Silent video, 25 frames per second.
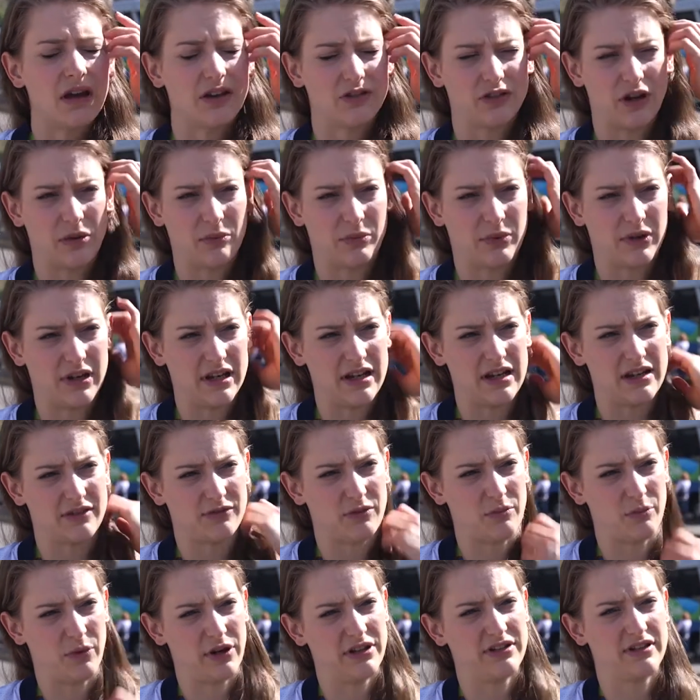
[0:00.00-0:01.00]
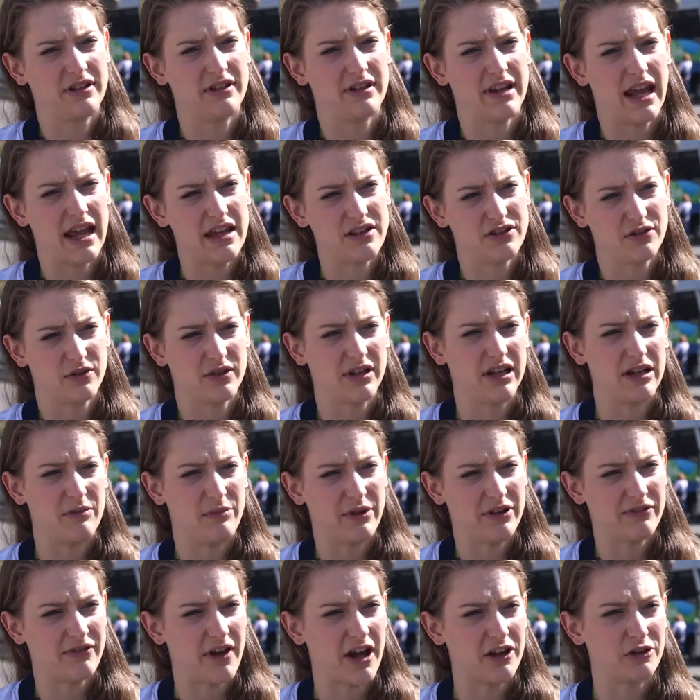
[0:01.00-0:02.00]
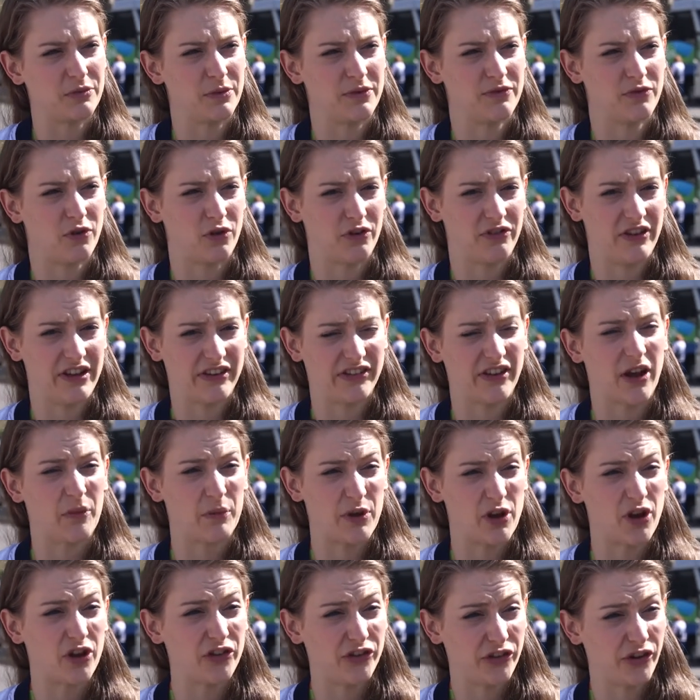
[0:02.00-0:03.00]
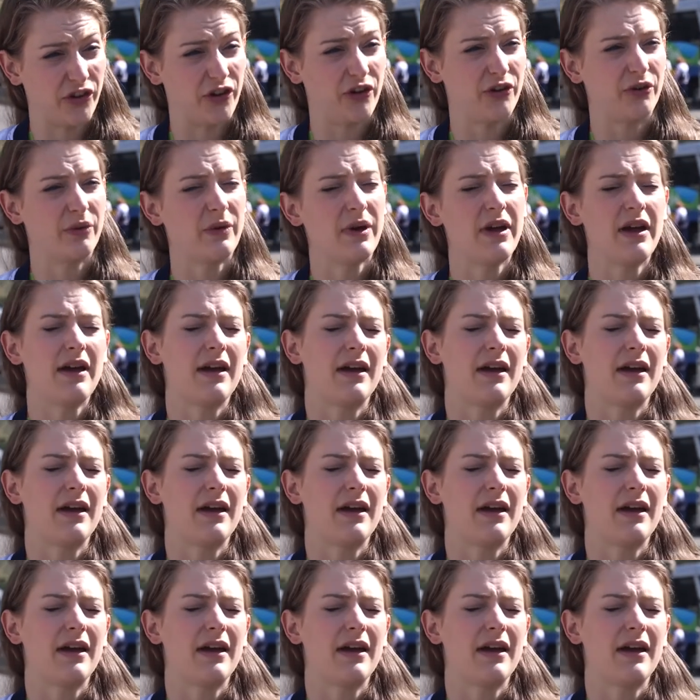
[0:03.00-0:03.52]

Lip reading: trampolinist from Britain get into an Olympic final before, and this time we got two.